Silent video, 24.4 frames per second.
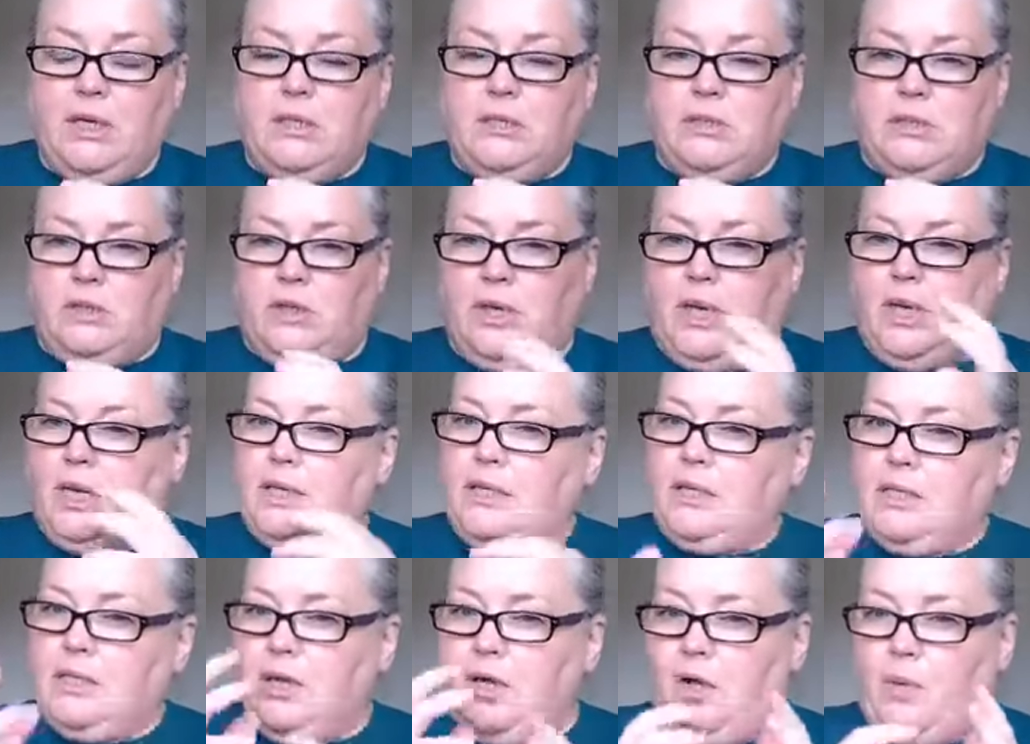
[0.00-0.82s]
So you're
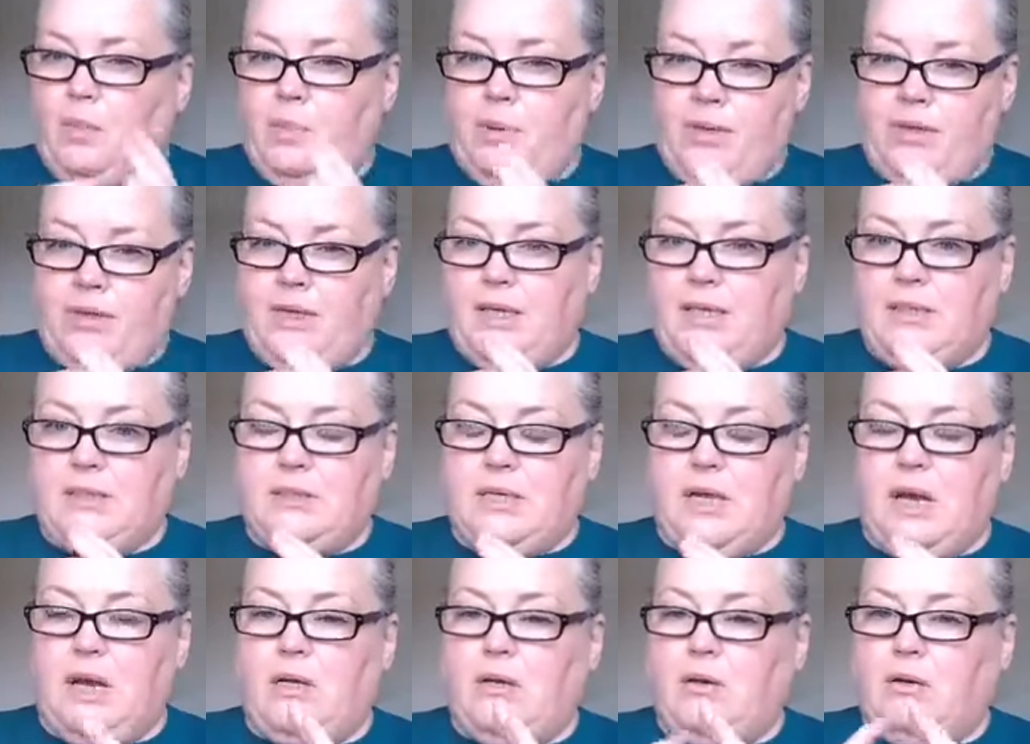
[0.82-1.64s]
hitting a couple of things
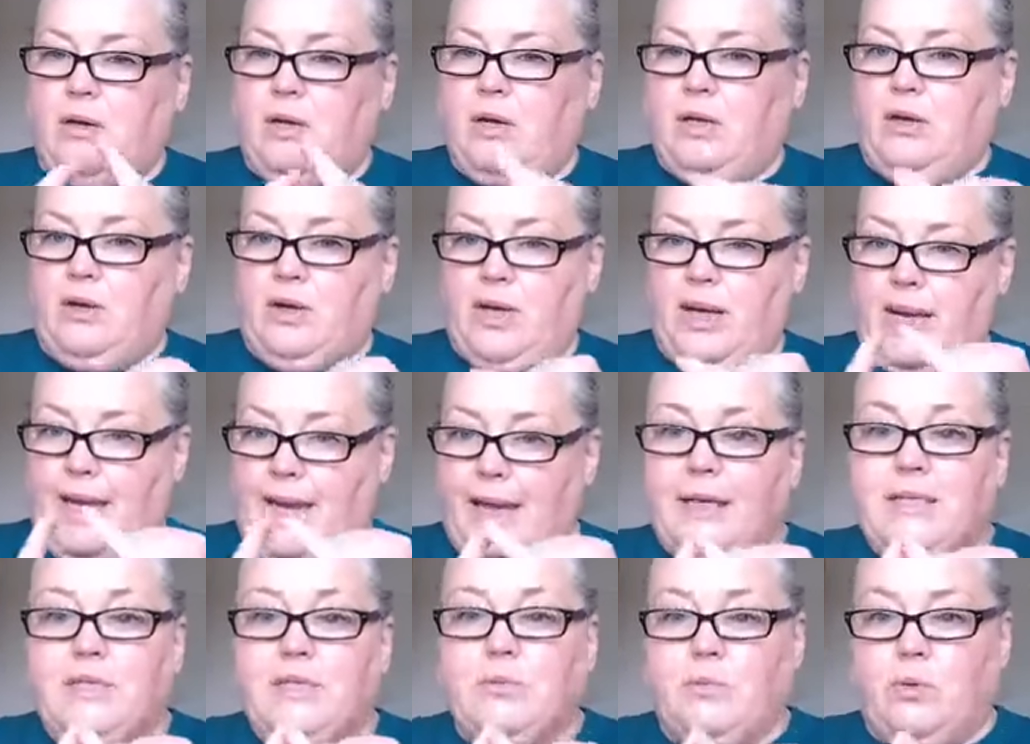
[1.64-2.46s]
there. You're
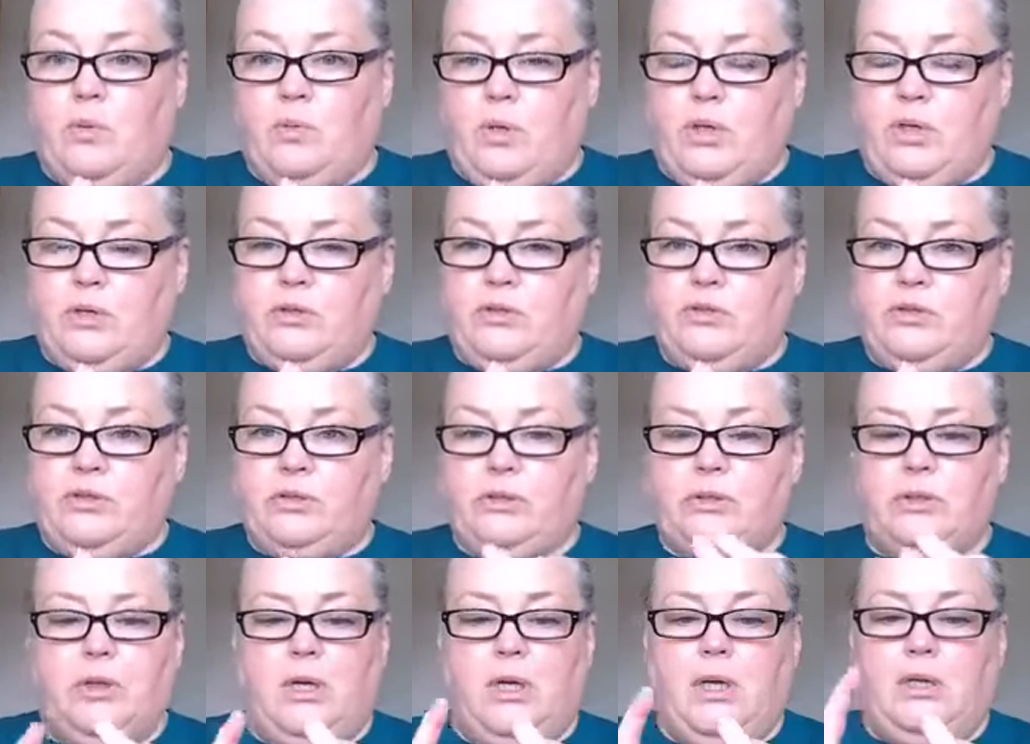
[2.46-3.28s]
connecting with one
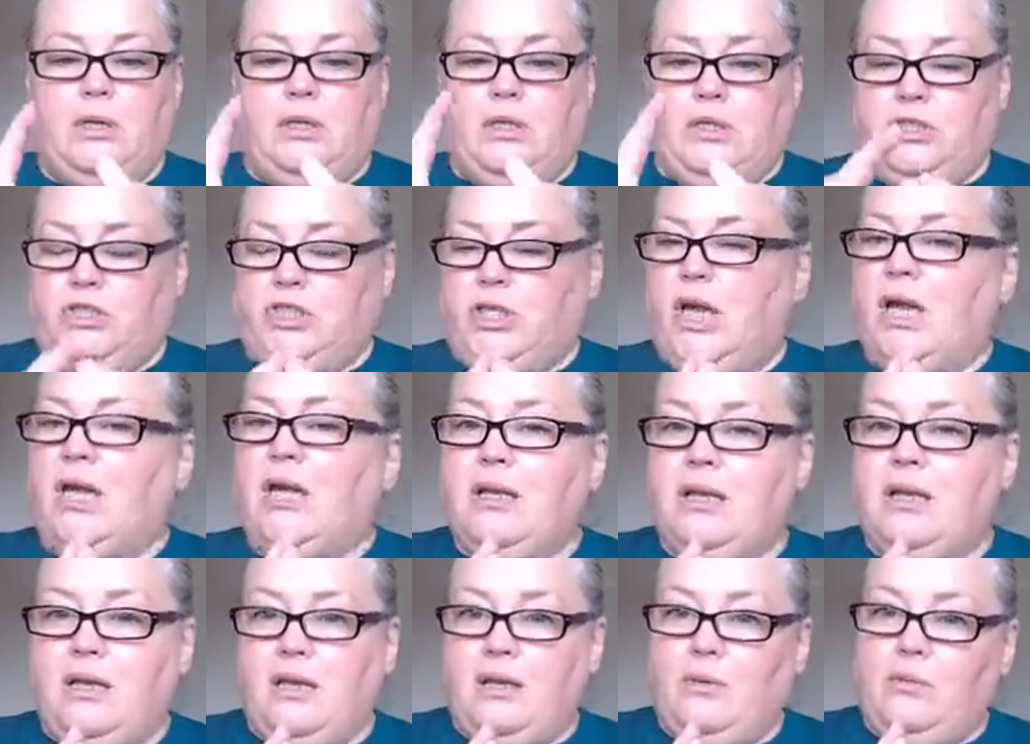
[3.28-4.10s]
another, you're
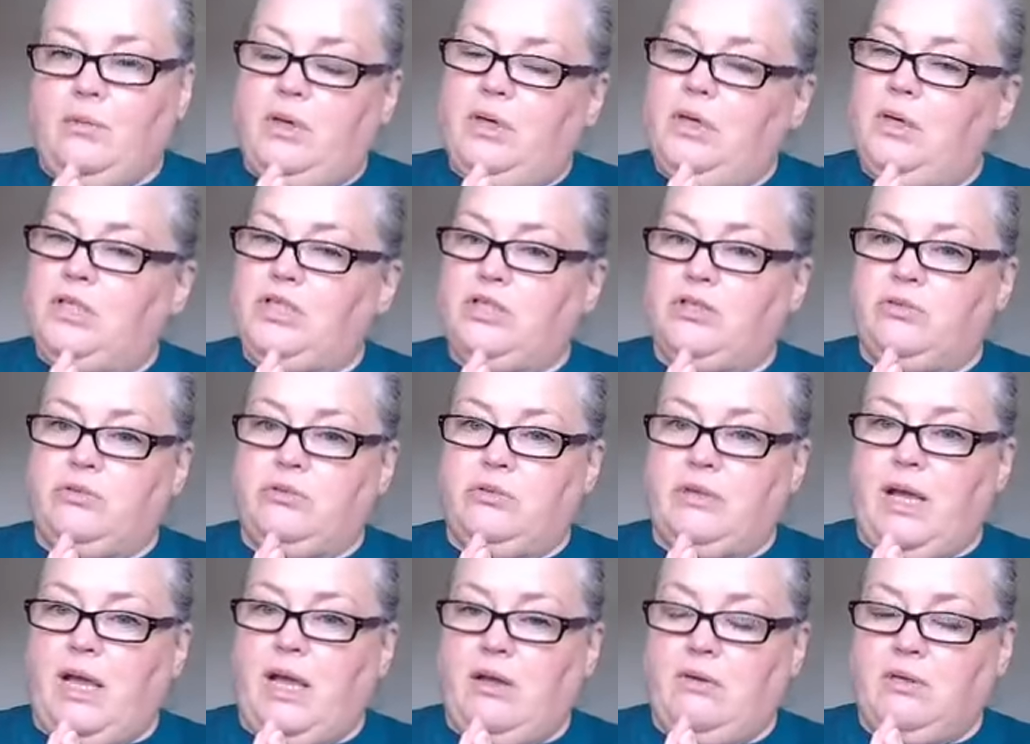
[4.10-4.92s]
checking in with each other
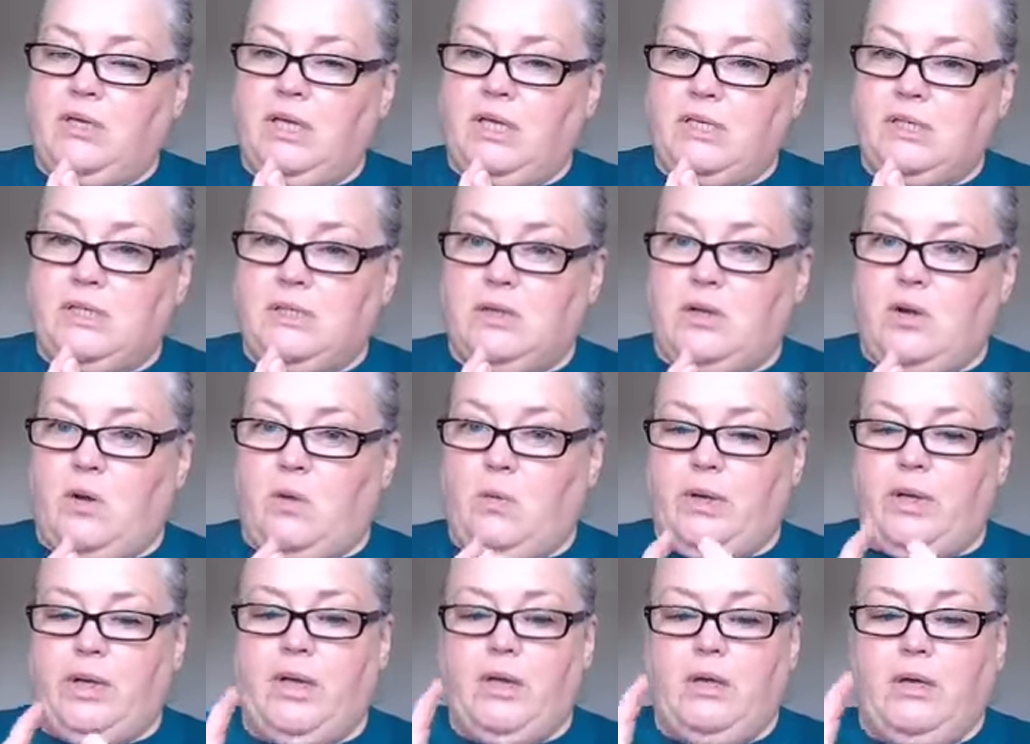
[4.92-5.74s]
and how things are
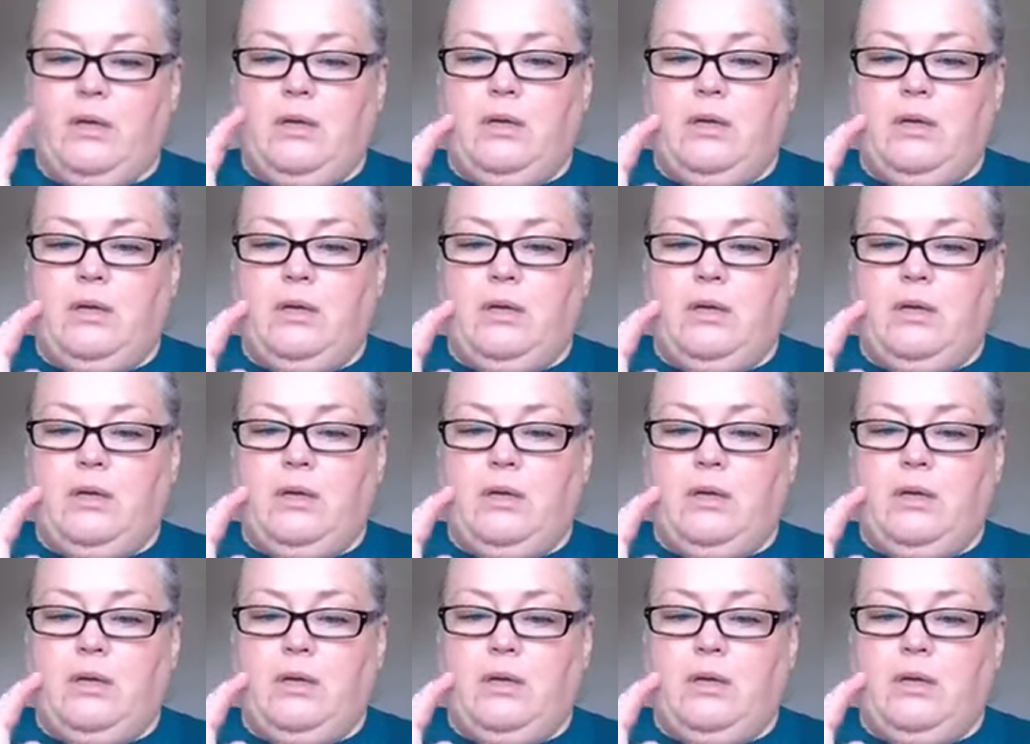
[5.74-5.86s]
going,